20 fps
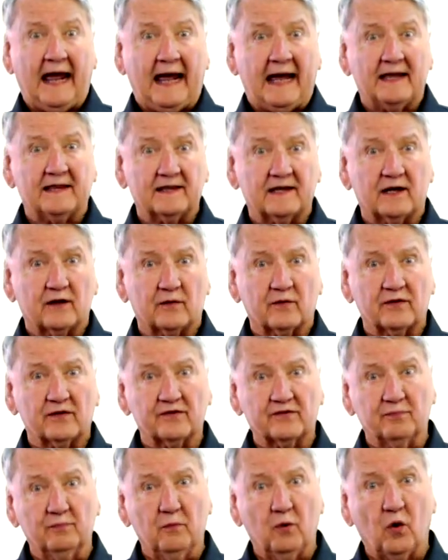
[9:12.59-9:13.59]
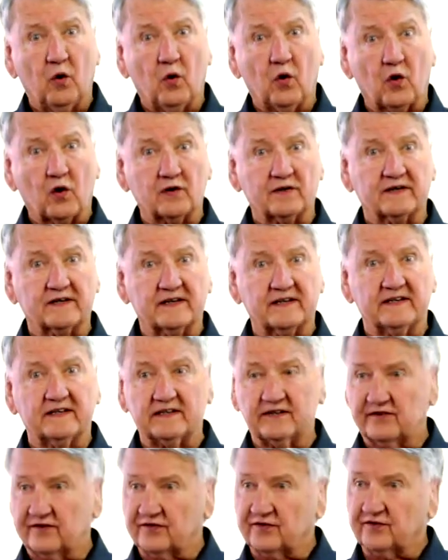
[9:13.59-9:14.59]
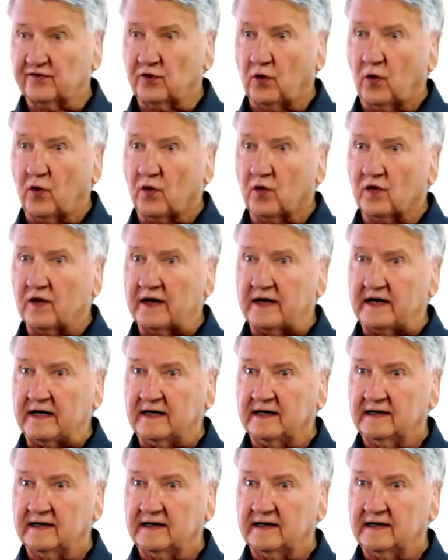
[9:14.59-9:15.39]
And there is more to this story.